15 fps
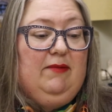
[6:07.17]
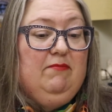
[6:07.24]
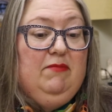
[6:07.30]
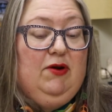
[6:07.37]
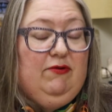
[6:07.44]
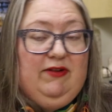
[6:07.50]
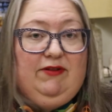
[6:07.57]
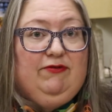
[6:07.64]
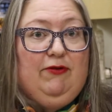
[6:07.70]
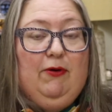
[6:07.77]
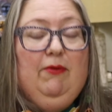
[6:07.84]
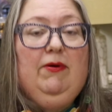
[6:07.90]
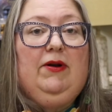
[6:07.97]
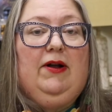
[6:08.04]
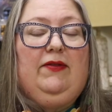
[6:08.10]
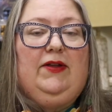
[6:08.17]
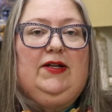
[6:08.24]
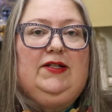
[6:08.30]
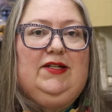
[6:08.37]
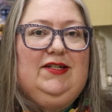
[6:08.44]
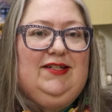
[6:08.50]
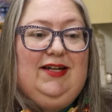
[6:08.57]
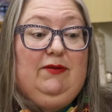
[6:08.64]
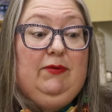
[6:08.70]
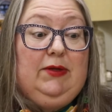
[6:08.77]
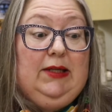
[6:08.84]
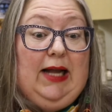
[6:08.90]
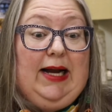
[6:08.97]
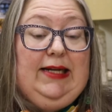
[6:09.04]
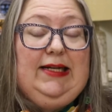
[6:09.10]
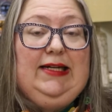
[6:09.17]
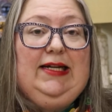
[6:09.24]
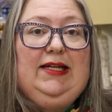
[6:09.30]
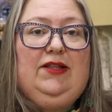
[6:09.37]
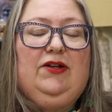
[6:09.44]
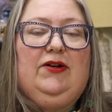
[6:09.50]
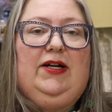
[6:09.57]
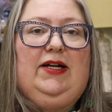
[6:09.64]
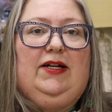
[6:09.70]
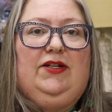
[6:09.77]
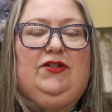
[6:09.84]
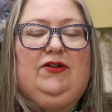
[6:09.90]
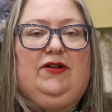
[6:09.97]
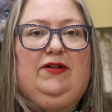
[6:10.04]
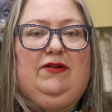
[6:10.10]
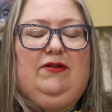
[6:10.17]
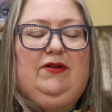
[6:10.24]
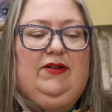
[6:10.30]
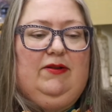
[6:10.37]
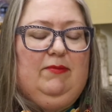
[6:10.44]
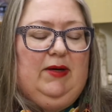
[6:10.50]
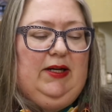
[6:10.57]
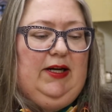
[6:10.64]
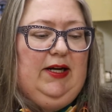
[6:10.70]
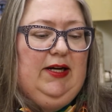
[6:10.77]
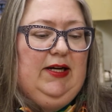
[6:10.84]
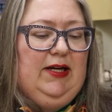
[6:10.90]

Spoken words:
moving forward on this, because they would like to get their hands on the money.